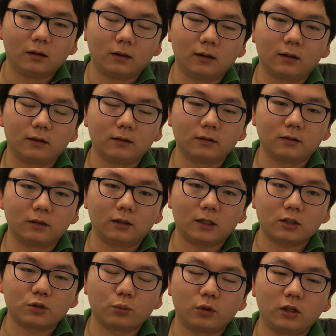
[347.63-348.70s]
And the
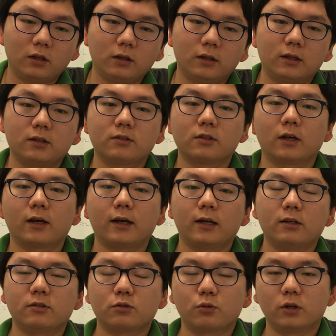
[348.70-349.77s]
last one is a
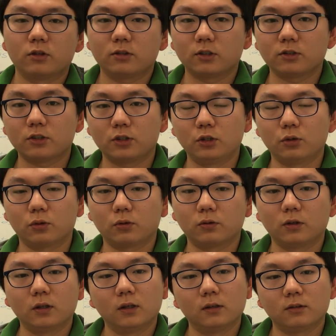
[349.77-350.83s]
high strength steel.
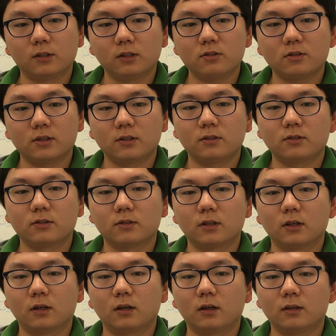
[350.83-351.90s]
This is
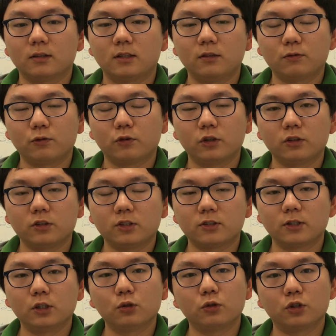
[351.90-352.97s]
a different
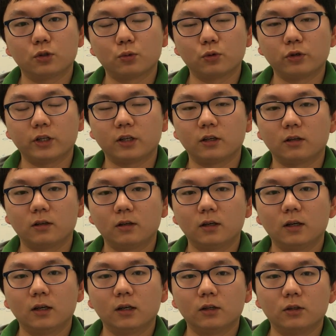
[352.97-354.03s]
steel degree
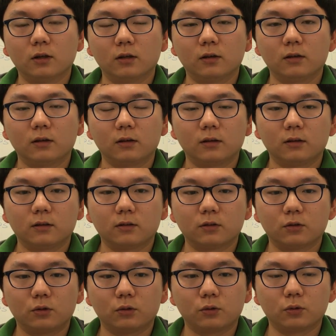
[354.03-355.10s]

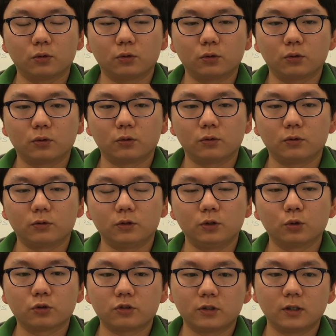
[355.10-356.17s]
to
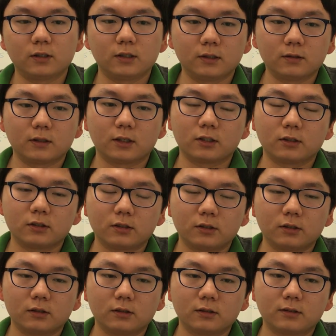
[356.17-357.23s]
use in the
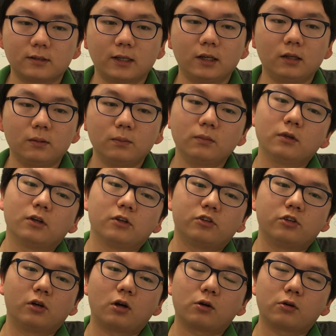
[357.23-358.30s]
same
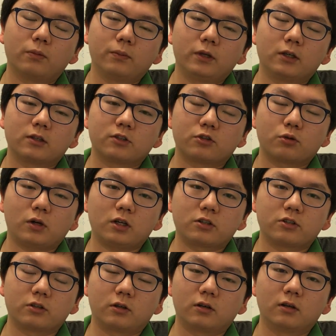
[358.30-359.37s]
geometric
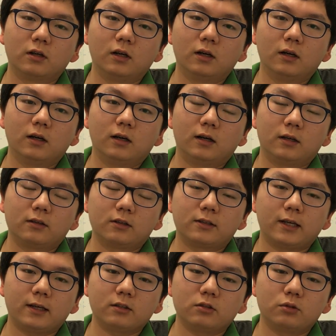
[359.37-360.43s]
structure, and the
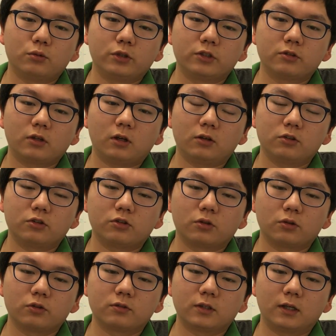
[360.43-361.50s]
test result
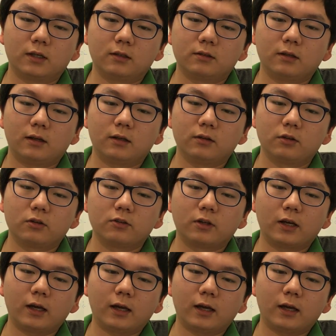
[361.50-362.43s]
shows that under the